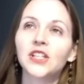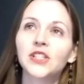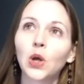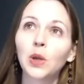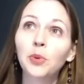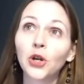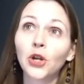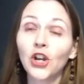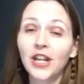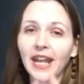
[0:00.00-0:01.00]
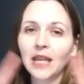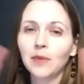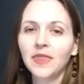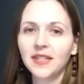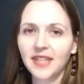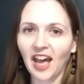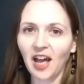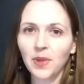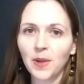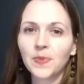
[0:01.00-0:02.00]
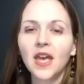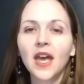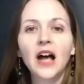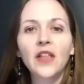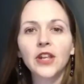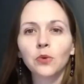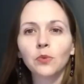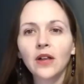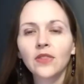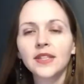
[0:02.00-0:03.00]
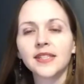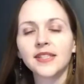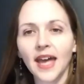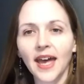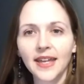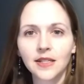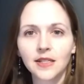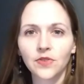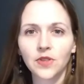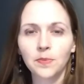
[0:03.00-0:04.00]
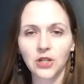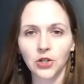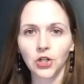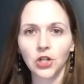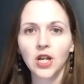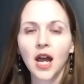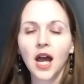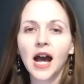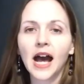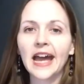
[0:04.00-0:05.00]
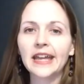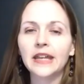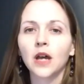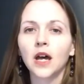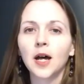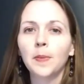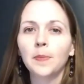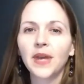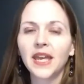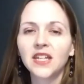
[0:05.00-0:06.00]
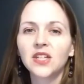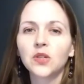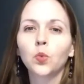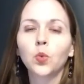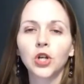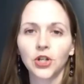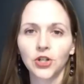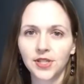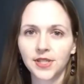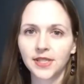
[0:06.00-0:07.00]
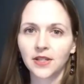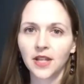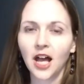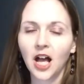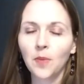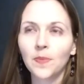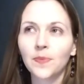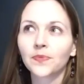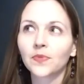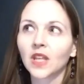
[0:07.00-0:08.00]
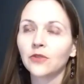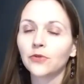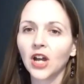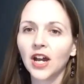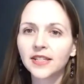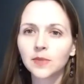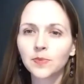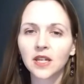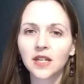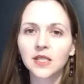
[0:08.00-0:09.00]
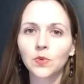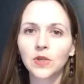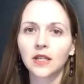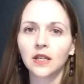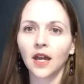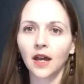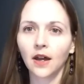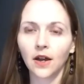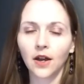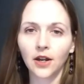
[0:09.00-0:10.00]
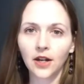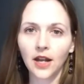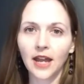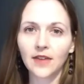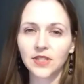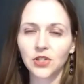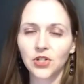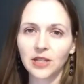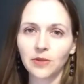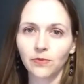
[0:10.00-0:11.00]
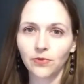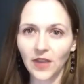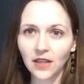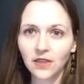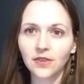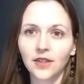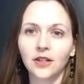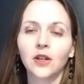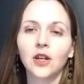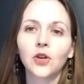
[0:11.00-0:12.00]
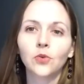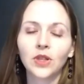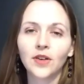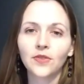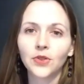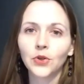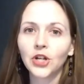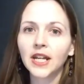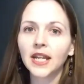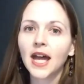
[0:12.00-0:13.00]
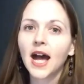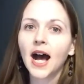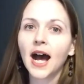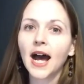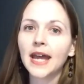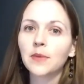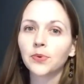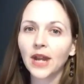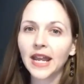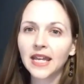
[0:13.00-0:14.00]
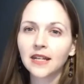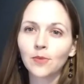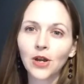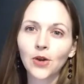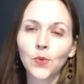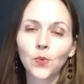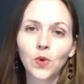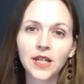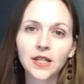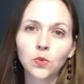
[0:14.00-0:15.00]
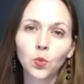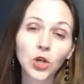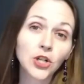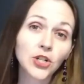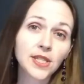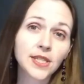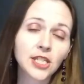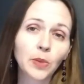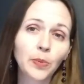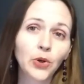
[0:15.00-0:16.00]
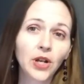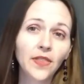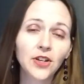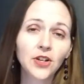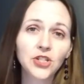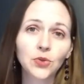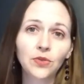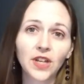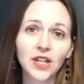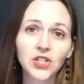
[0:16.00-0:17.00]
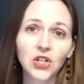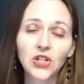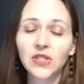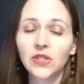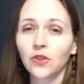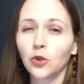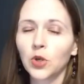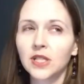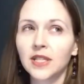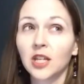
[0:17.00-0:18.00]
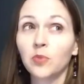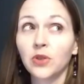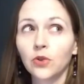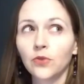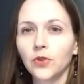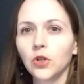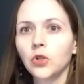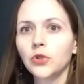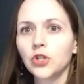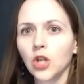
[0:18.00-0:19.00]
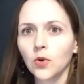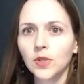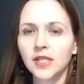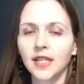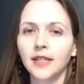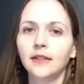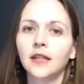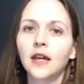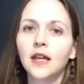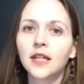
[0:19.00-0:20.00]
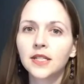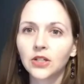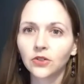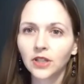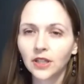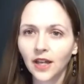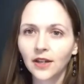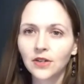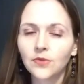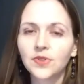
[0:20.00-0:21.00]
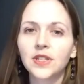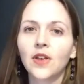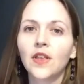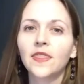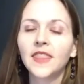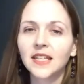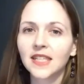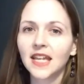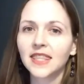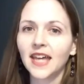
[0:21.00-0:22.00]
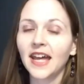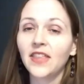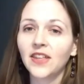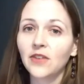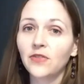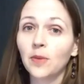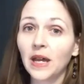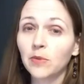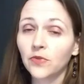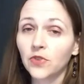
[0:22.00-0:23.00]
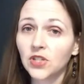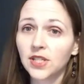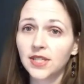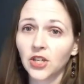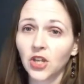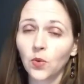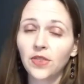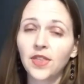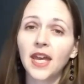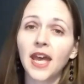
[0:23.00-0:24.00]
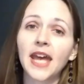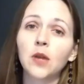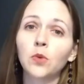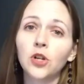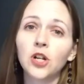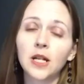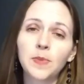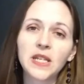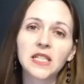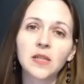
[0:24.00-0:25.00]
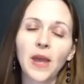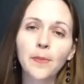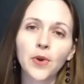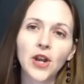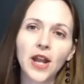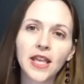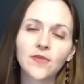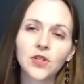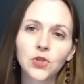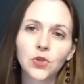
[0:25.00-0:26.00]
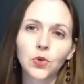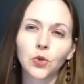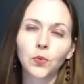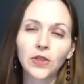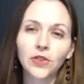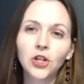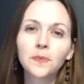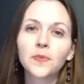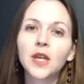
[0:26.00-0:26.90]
So I put her name at the top, and then around the sides of the mirror, I painted words. And for us, because we have such a deep faith and we love the Lord, I prayed about what words to put on there to reflect to her. So the words like beautiful, chosen, dearly loved, things like that. And then I found Bible verses that go with it, and I wrote it on a piece of paper and I gave it to her with her.